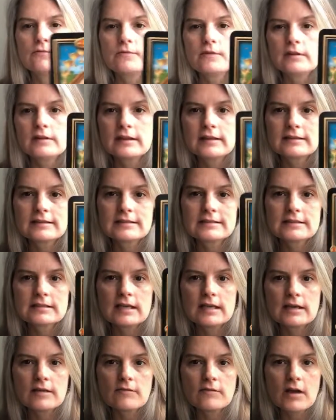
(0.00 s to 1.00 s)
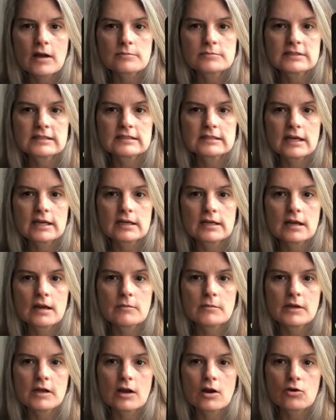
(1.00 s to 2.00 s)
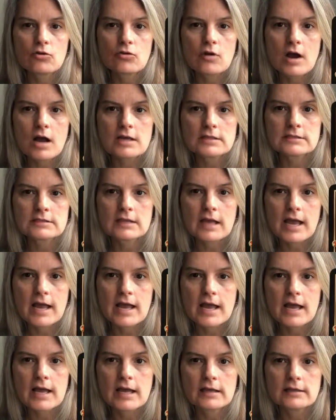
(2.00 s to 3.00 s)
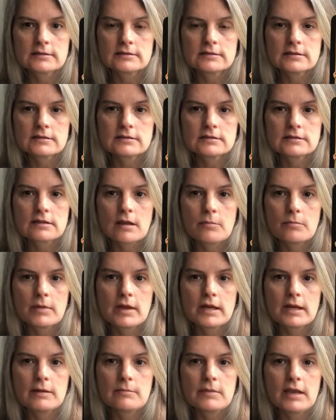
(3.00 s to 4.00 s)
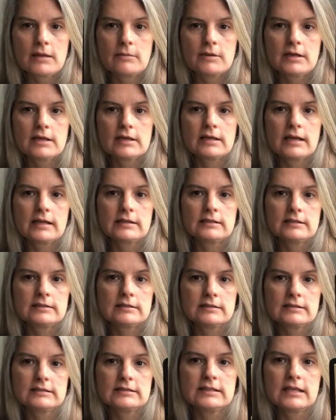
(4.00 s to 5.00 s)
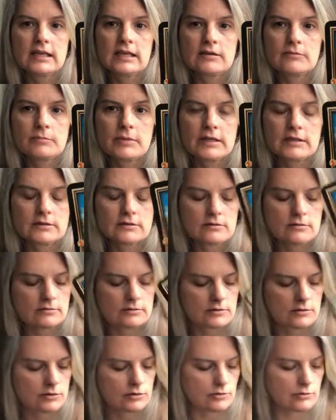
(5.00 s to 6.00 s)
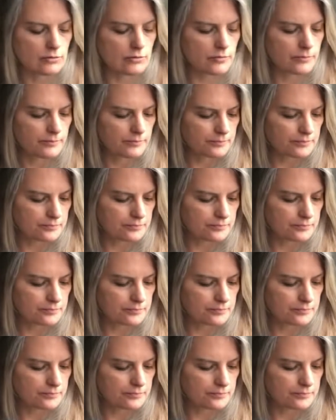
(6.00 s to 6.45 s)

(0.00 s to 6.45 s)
feel like this King of Cups is kind of coming across as somebody maybe connected to this King of Pentacles who